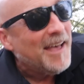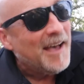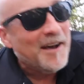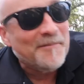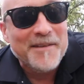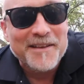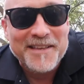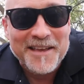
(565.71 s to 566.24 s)

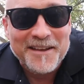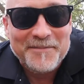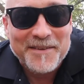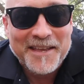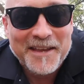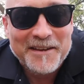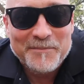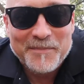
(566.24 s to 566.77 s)
I'm like, "You gotta be
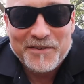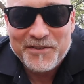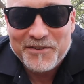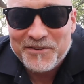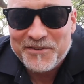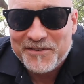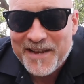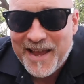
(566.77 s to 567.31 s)
kidding me." She
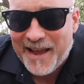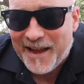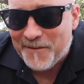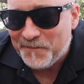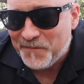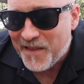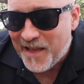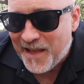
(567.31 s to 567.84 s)
goes, "Yeah."
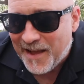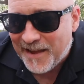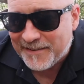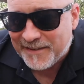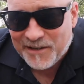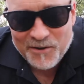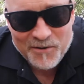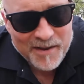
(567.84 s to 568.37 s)
I
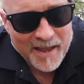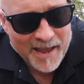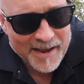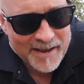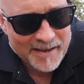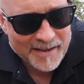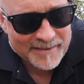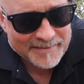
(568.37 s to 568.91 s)
said,
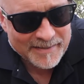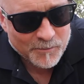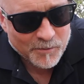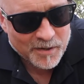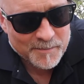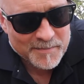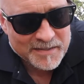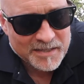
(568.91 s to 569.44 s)
"Okay." I said,
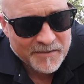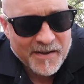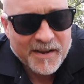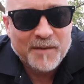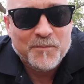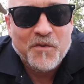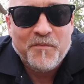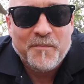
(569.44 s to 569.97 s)
"Well, let me see if I
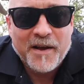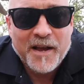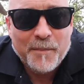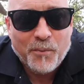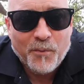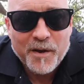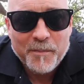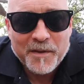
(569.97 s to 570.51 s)
can move my
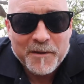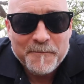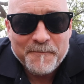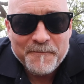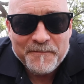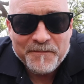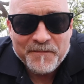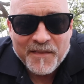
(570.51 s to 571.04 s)
appointment."
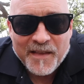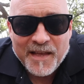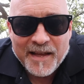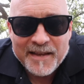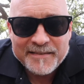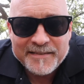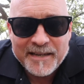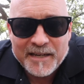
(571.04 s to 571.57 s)

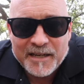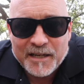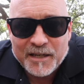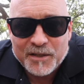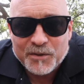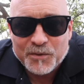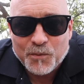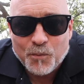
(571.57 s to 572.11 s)
I said,
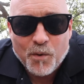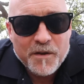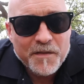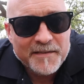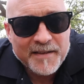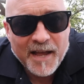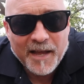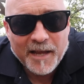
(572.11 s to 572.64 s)
uh, "What are
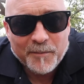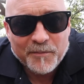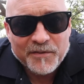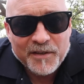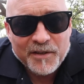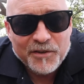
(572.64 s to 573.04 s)
the times?"